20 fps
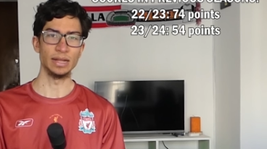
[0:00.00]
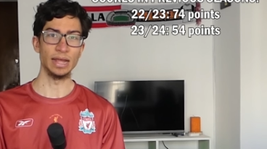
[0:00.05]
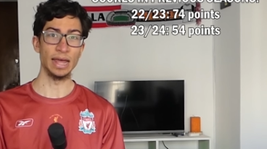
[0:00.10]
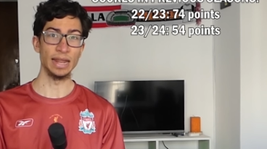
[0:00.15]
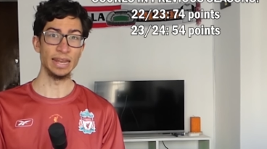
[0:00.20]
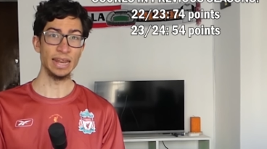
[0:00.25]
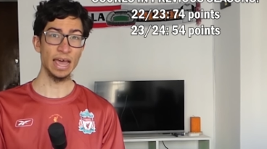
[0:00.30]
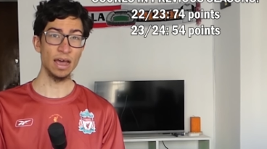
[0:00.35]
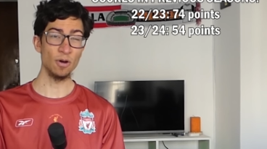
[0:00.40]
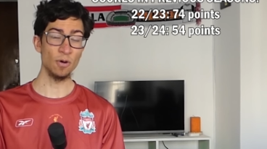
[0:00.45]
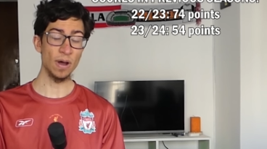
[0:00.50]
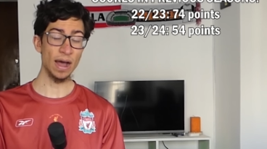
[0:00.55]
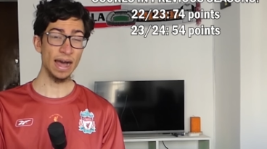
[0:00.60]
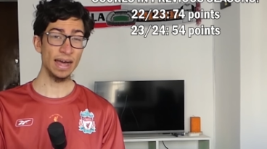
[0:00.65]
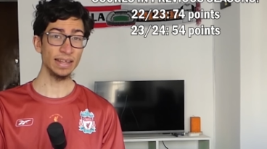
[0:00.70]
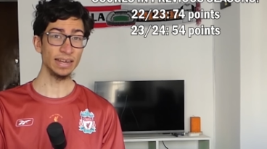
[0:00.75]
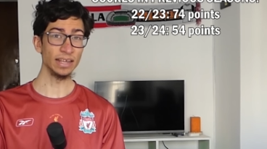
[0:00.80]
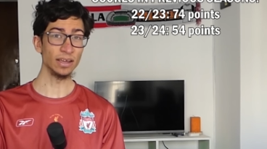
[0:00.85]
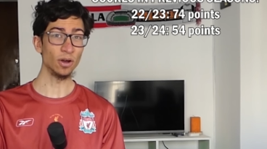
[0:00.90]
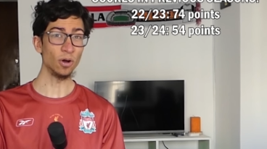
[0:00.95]
And now
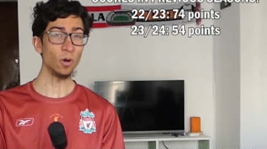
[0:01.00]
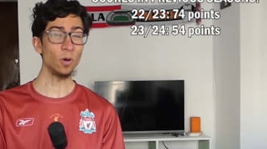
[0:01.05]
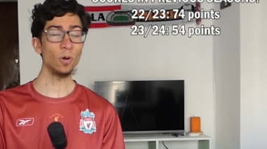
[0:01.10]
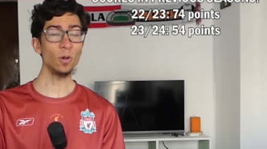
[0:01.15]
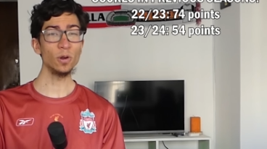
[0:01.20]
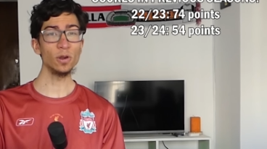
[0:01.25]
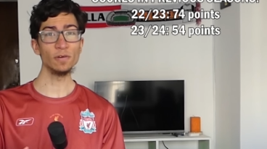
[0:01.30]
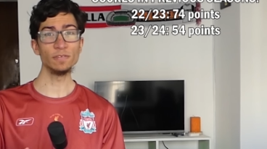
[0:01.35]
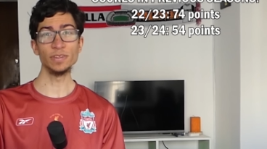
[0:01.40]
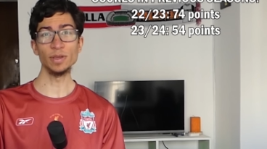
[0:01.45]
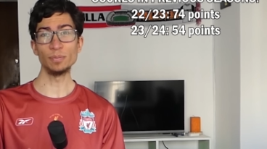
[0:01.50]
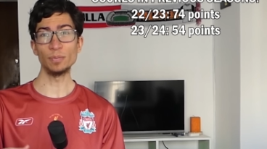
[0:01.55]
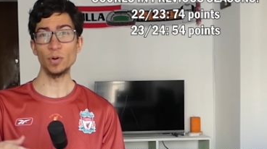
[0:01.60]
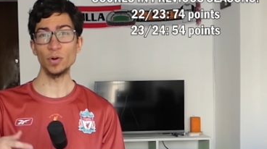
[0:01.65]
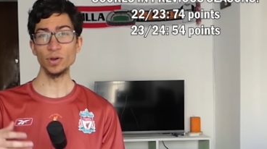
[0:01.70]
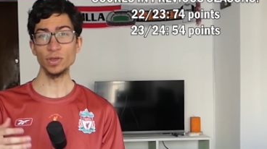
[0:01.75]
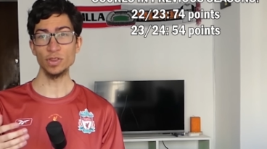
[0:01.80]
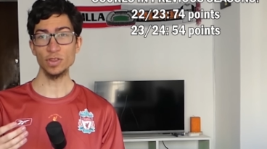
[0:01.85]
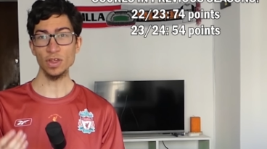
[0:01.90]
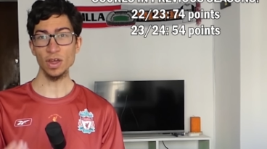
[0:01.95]
adding all of the
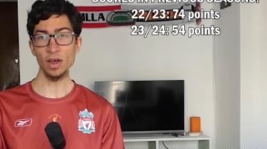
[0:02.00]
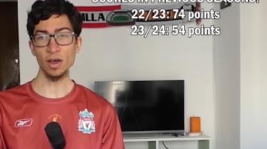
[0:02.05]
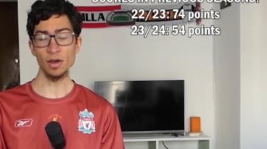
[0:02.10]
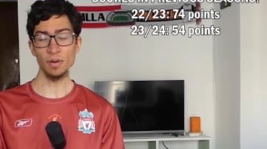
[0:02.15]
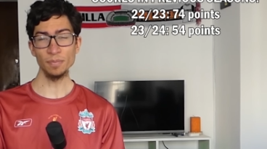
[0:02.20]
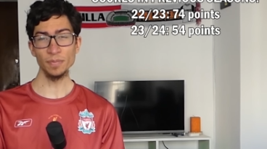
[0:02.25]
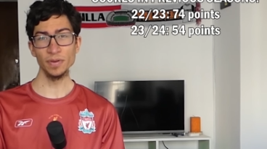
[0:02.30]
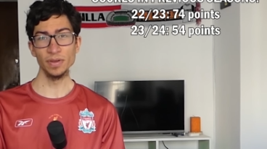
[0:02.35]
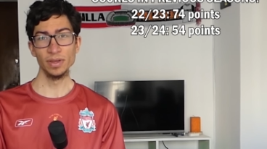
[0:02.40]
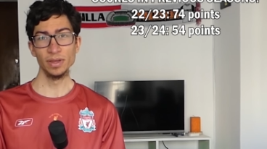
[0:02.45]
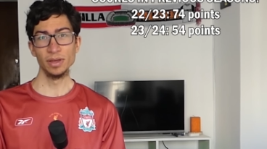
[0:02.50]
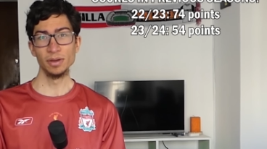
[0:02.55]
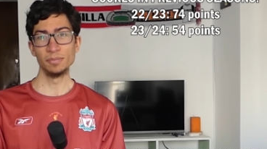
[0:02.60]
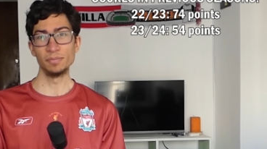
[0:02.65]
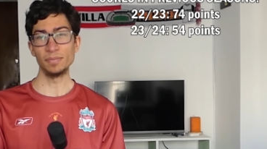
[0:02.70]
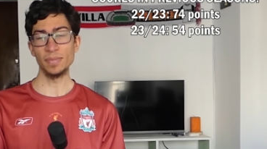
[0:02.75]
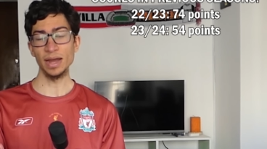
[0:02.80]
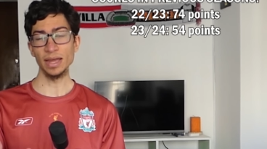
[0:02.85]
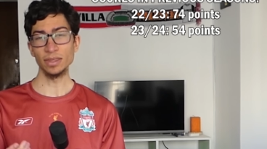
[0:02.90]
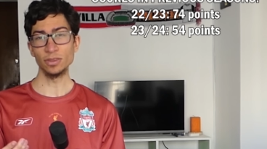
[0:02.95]
points up,
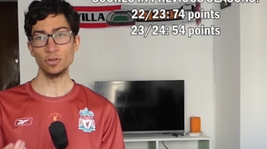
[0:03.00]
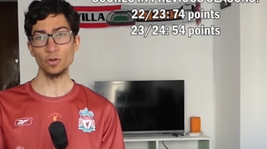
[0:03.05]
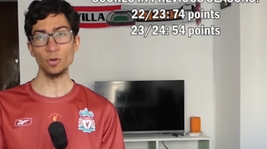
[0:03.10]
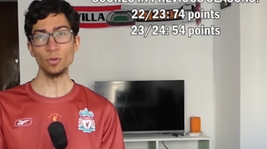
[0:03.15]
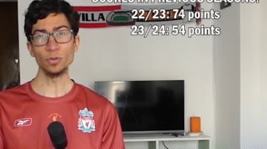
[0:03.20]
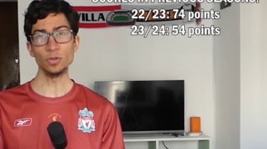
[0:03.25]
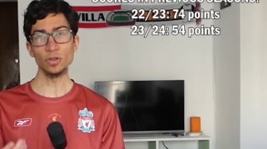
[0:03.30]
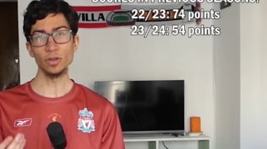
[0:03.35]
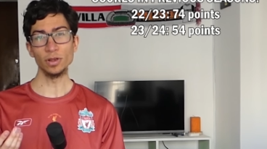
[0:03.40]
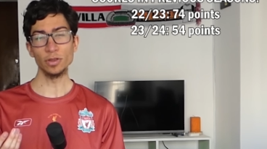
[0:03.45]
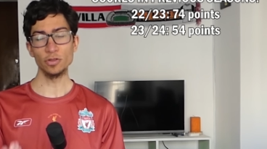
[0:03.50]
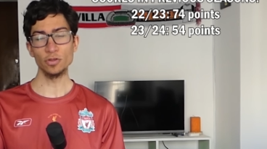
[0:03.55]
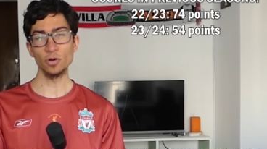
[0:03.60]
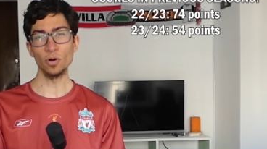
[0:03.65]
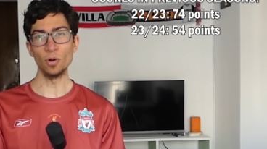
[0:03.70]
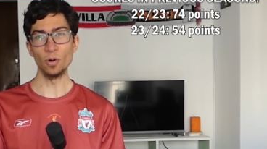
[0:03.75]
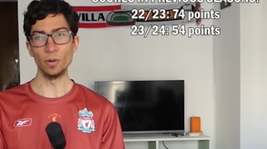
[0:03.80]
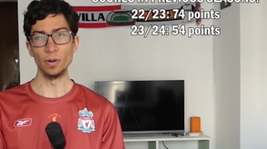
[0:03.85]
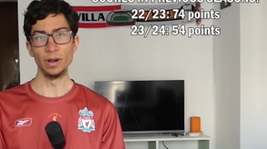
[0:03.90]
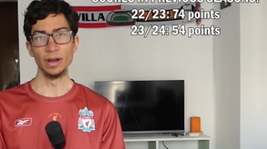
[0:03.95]
my total
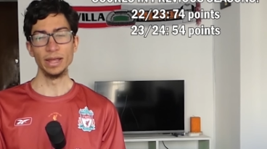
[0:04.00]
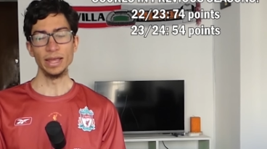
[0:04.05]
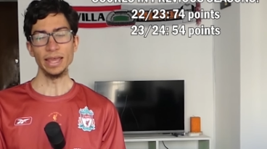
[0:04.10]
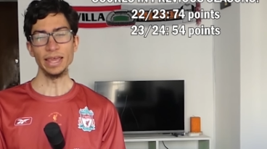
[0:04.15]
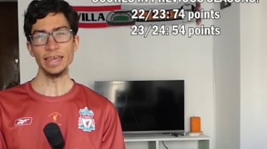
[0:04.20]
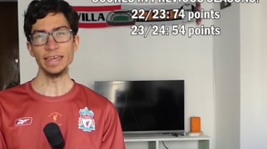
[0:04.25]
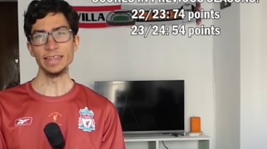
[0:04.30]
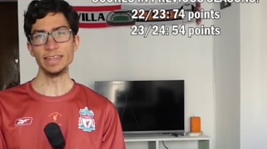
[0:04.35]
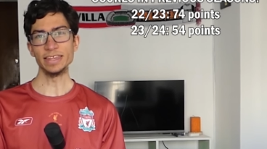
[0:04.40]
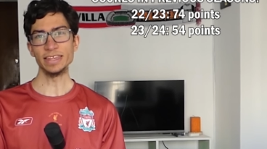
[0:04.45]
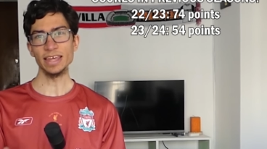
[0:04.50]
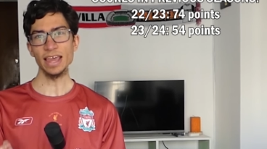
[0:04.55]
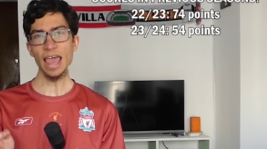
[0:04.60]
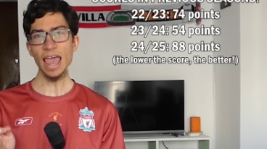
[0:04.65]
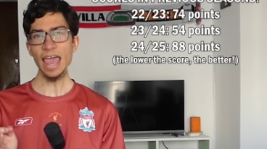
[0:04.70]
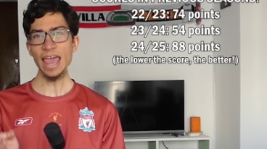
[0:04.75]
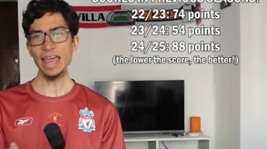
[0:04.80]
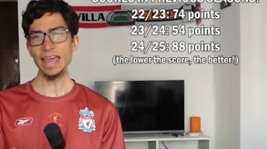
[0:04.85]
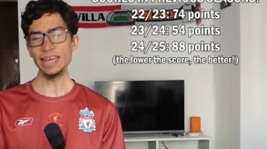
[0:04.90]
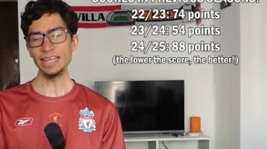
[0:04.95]
score is
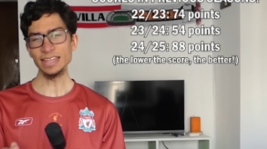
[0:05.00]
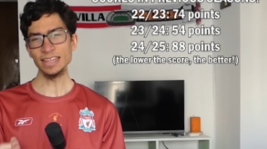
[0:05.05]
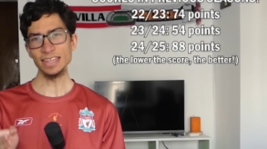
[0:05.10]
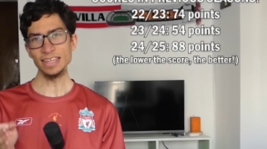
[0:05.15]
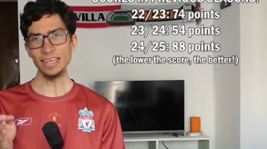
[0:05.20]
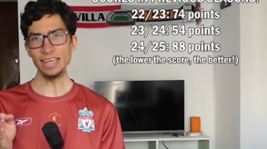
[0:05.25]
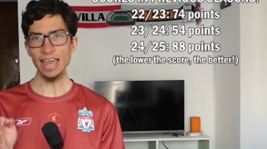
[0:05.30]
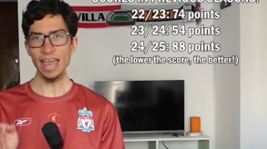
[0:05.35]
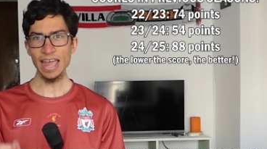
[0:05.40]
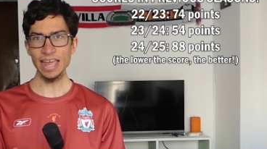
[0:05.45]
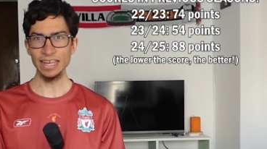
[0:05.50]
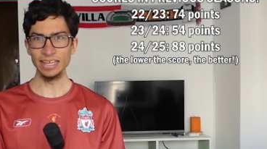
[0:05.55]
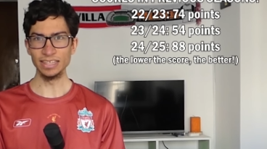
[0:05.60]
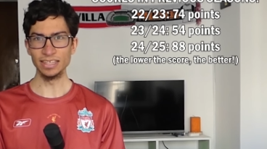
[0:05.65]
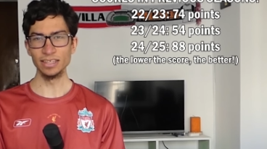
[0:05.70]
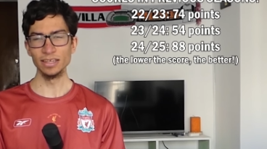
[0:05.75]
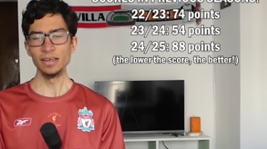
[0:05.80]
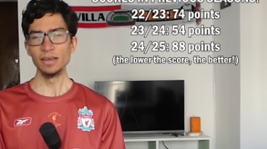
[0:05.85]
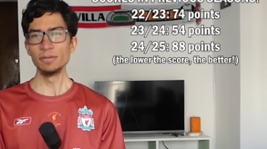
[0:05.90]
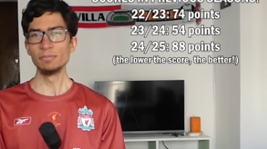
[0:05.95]

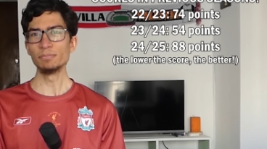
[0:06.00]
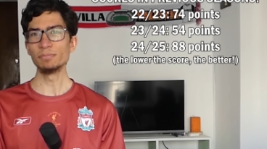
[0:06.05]
88,